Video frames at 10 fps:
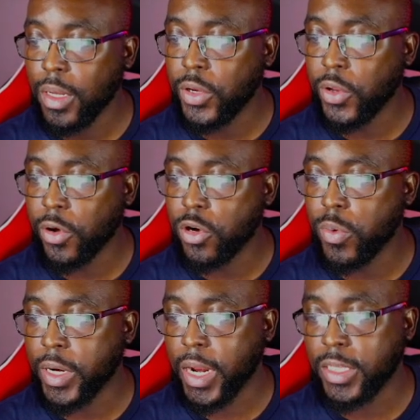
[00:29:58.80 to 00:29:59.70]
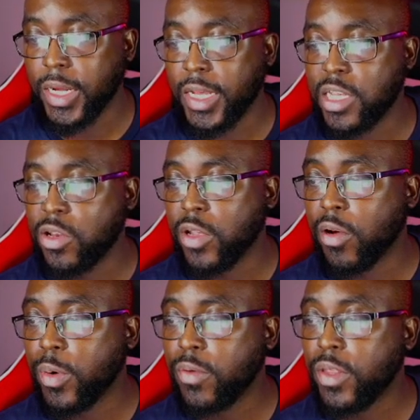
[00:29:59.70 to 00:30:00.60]
Don't do it. God is not asking you to get
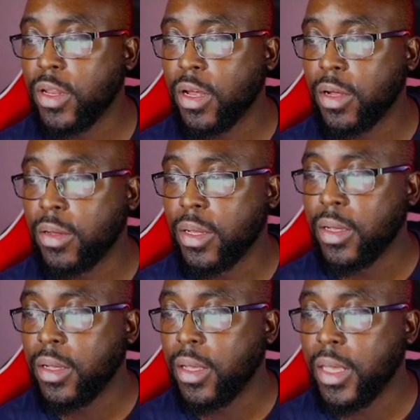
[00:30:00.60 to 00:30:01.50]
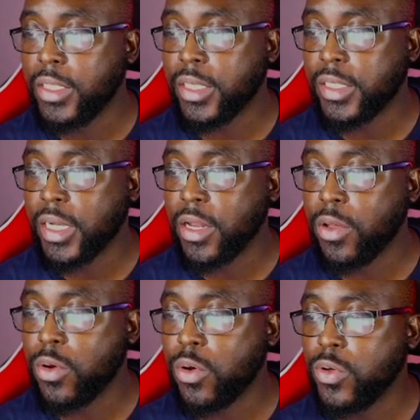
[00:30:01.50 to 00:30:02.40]
rid of the law. He's just telling you
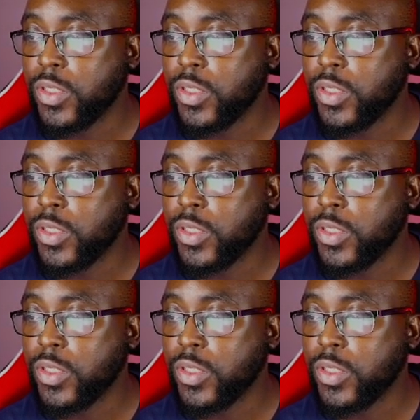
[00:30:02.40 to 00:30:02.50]
don't use